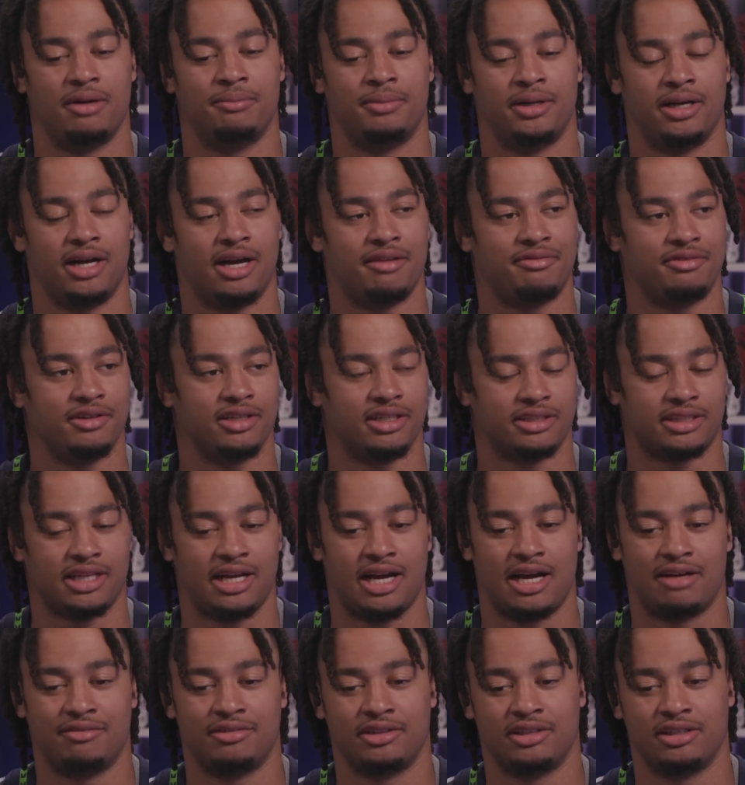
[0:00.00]
But I feel like they
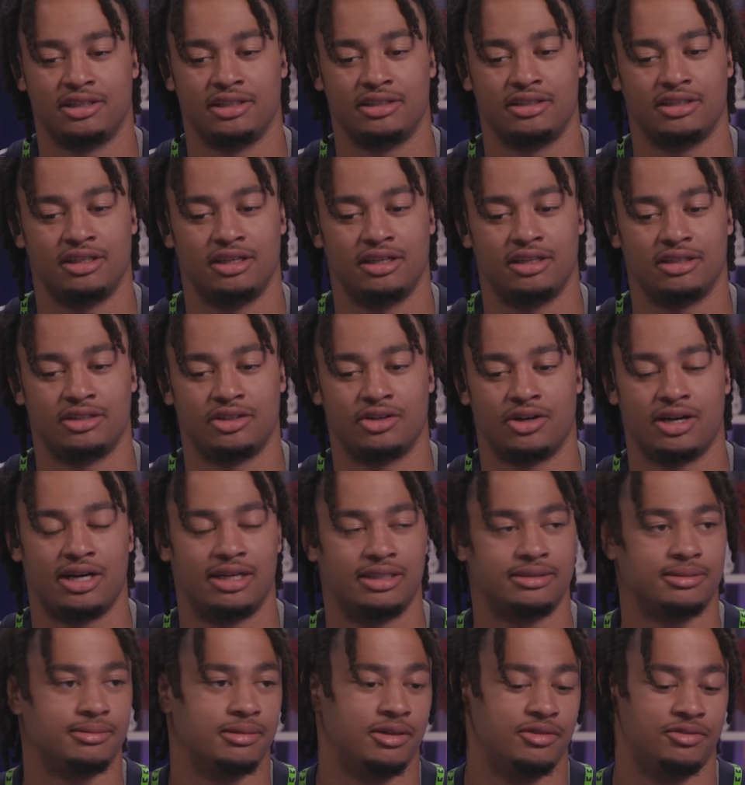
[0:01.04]
have a good
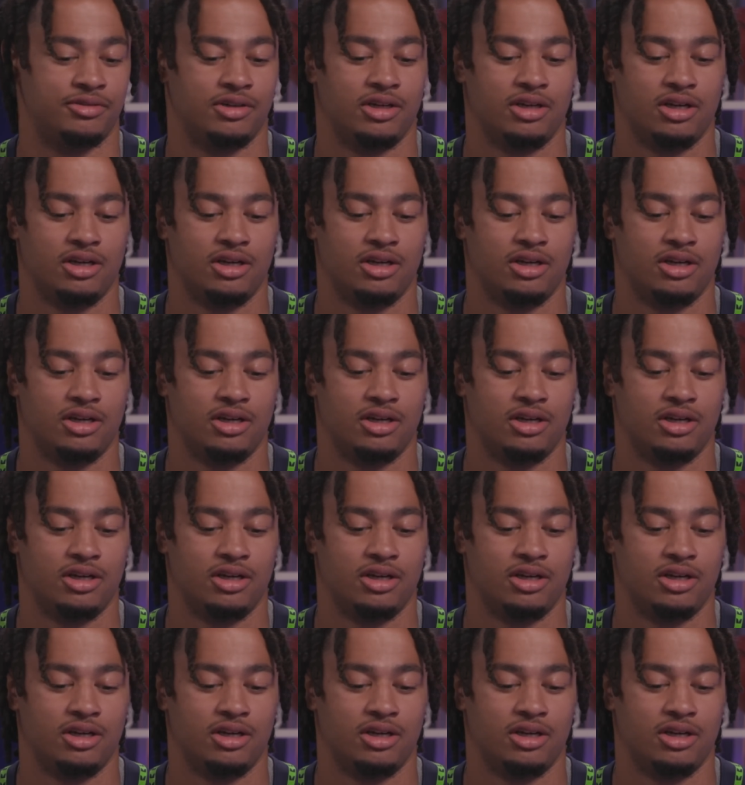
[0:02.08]
grasp of,